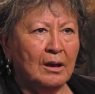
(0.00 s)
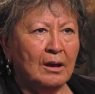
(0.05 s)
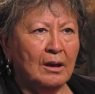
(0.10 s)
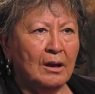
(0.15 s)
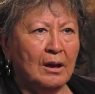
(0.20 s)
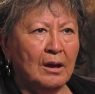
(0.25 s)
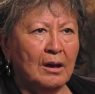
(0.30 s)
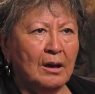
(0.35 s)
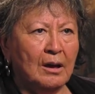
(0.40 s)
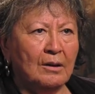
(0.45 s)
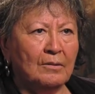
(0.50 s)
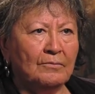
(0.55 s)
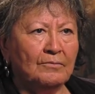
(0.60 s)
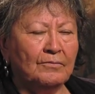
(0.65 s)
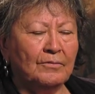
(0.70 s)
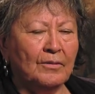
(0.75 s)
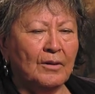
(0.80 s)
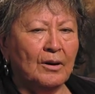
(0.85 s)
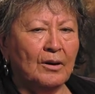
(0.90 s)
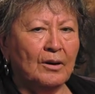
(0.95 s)
I have
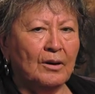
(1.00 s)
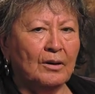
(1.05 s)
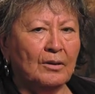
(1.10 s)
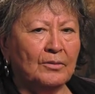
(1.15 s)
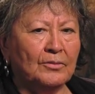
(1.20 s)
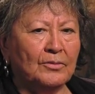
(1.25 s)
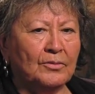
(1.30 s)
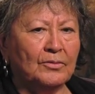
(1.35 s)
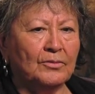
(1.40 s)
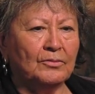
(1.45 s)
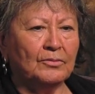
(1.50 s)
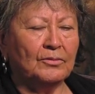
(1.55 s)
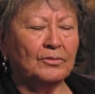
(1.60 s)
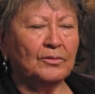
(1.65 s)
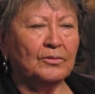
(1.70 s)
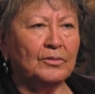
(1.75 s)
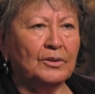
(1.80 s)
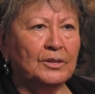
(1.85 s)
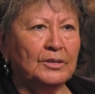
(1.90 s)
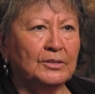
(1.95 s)
uh,
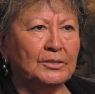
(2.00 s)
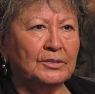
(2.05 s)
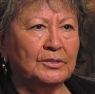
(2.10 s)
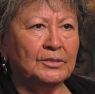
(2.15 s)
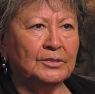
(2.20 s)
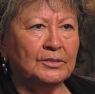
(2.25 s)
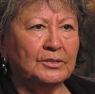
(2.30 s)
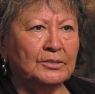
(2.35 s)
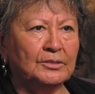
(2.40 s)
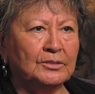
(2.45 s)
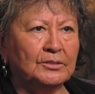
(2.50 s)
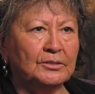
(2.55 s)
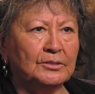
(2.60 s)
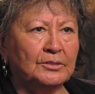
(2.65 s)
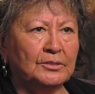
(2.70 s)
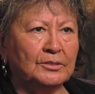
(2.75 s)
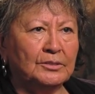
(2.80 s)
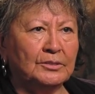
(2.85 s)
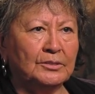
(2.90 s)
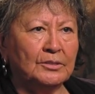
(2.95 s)
three
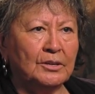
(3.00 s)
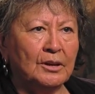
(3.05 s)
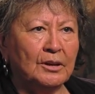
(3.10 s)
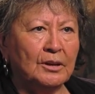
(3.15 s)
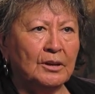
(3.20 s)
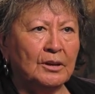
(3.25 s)
sisters